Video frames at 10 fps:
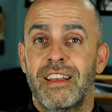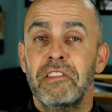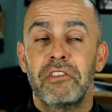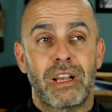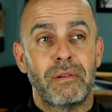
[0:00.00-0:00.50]

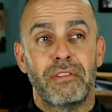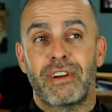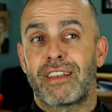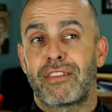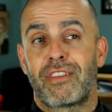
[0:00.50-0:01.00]
Some of
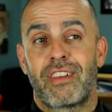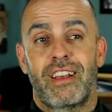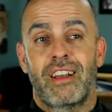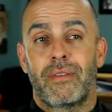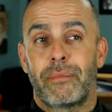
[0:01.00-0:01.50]
us
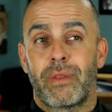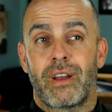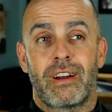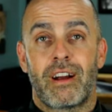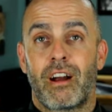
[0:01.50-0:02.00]

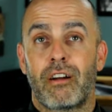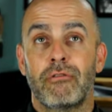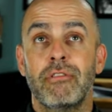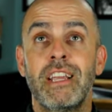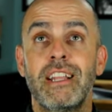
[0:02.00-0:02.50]
are
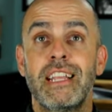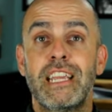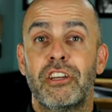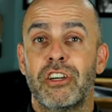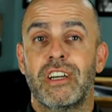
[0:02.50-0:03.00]
really
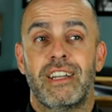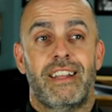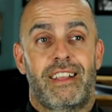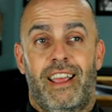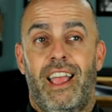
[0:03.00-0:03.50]

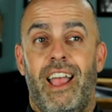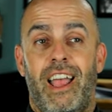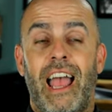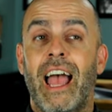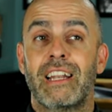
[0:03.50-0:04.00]
good
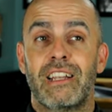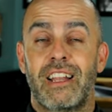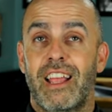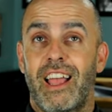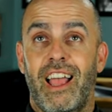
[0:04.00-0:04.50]
at
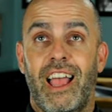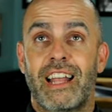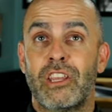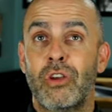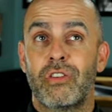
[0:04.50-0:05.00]

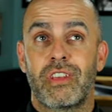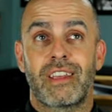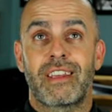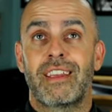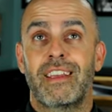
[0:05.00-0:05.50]

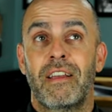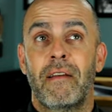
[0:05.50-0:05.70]
using